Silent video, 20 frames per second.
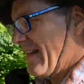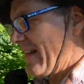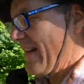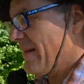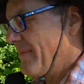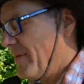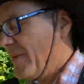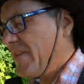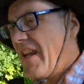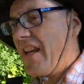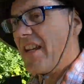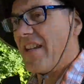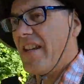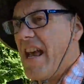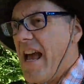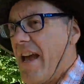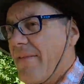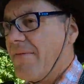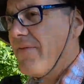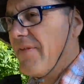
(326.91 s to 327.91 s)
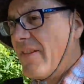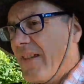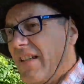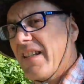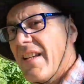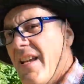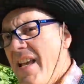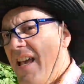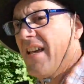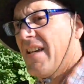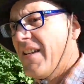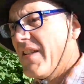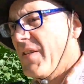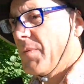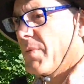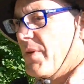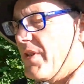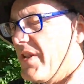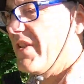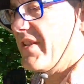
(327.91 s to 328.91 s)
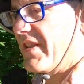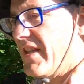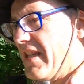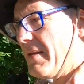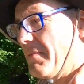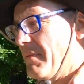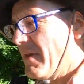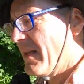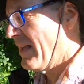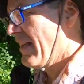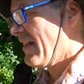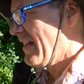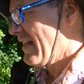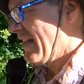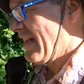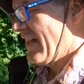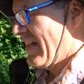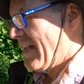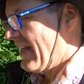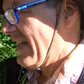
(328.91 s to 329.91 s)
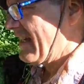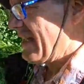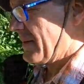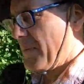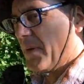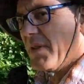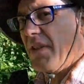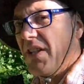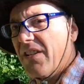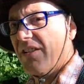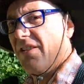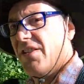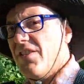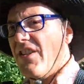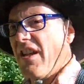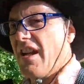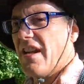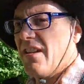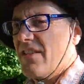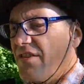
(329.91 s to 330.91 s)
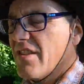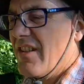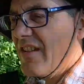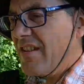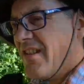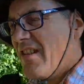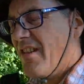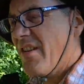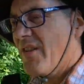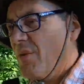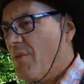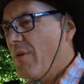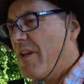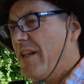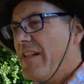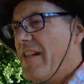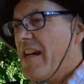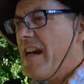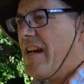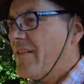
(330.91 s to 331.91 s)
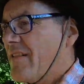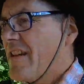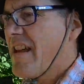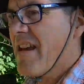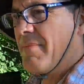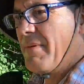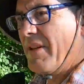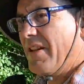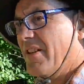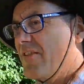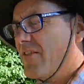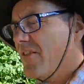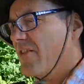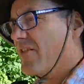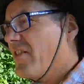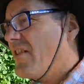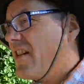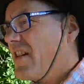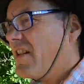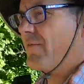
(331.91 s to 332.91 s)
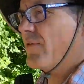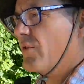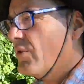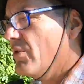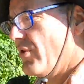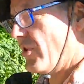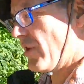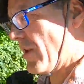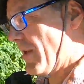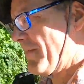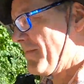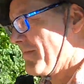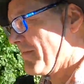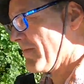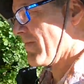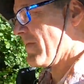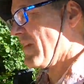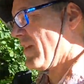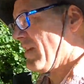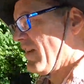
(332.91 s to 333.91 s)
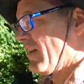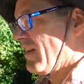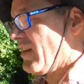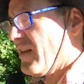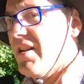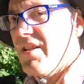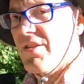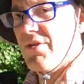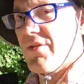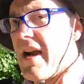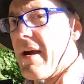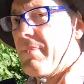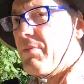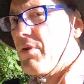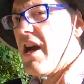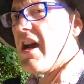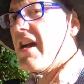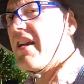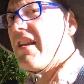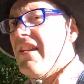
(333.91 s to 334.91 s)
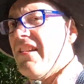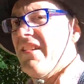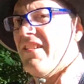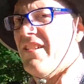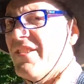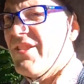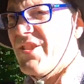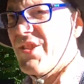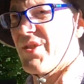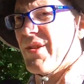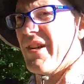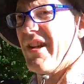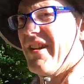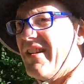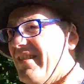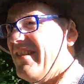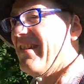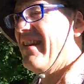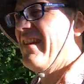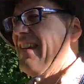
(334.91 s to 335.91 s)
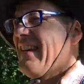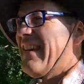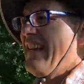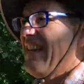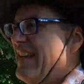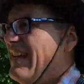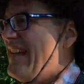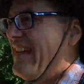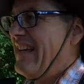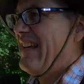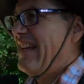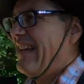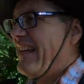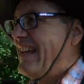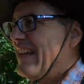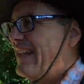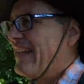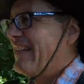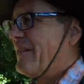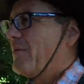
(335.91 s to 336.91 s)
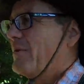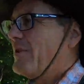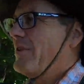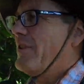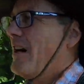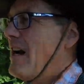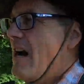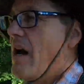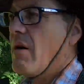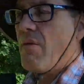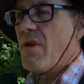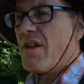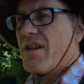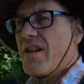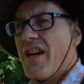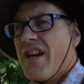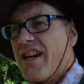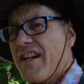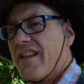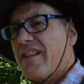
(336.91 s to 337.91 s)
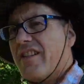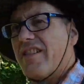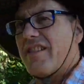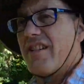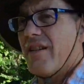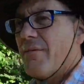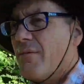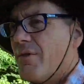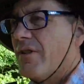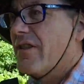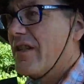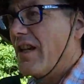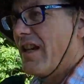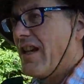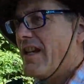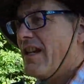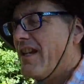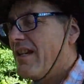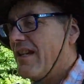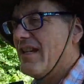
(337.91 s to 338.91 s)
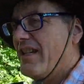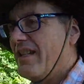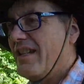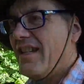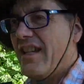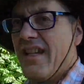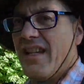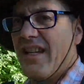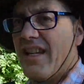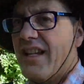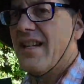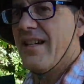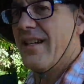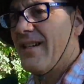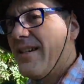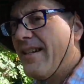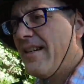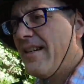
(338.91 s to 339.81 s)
The second half of it is pretty steep, and it's particularly challenging on the way down because there's a lot of loose trap rock on the trail, and I would not want to hike this, I would say, in the